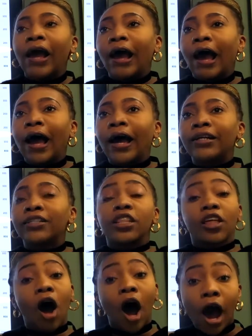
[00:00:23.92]
And the
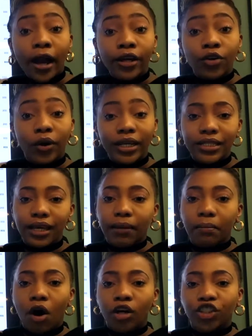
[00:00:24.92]
higher your intake
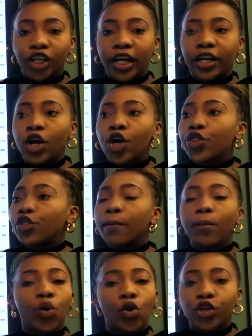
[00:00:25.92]
margin, the
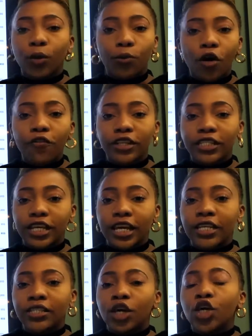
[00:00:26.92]
more your profit
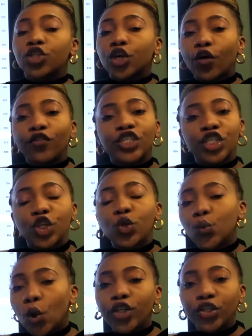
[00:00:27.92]
is. So obviously you
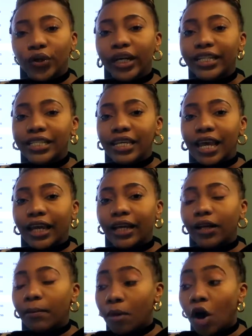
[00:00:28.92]
want your
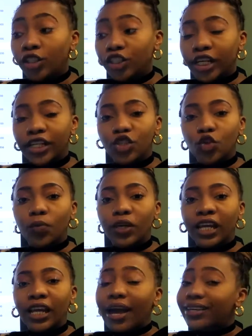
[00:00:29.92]
intake margin to
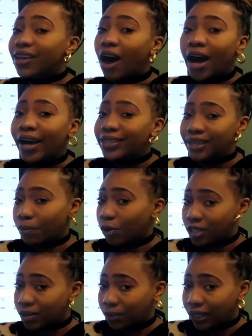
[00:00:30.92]
be as high as it
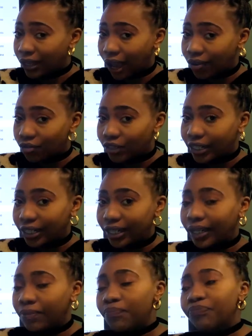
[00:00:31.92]
possibly can,
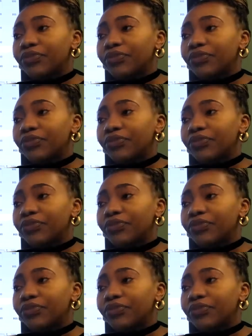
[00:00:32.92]
really.